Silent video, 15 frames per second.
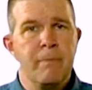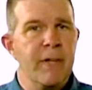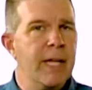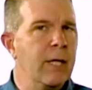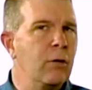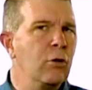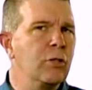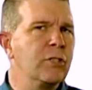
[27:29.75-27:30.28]

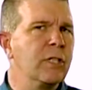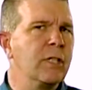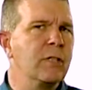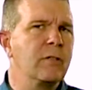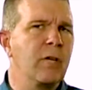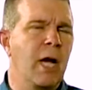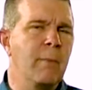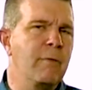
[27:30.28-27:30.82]
It looks at the
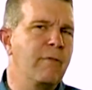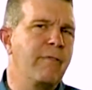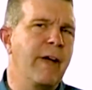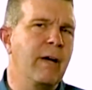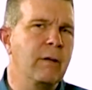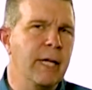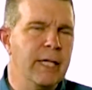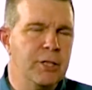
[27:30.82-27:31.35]
type of
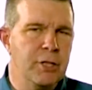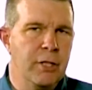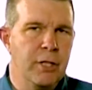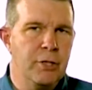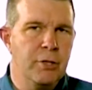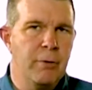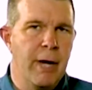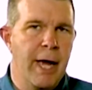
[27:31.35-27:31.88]
foundation
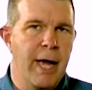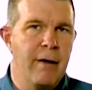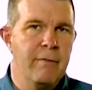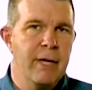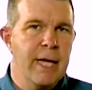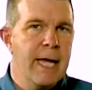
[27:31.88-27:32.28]
that you have,